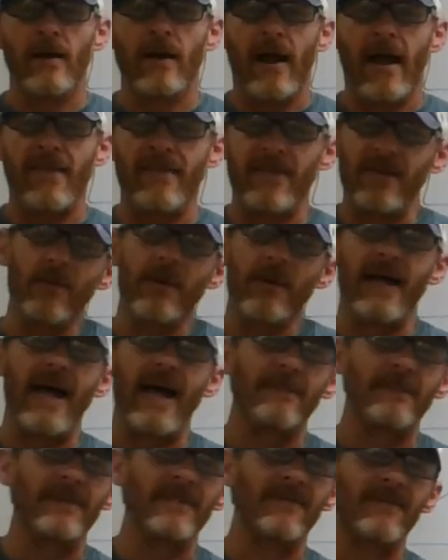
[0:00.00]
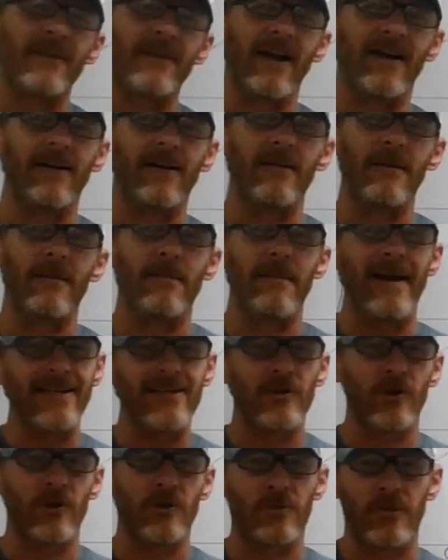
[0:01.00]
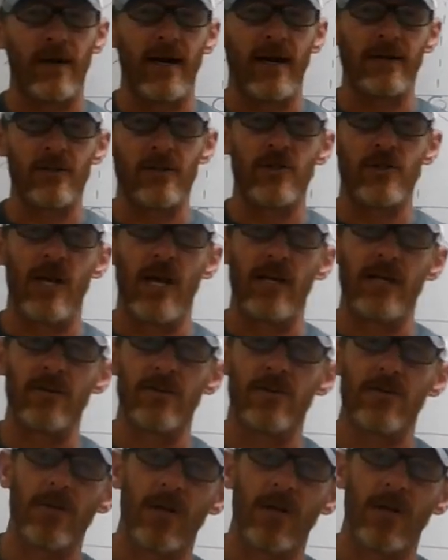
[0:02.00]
And then what happens if the government makes those prices change?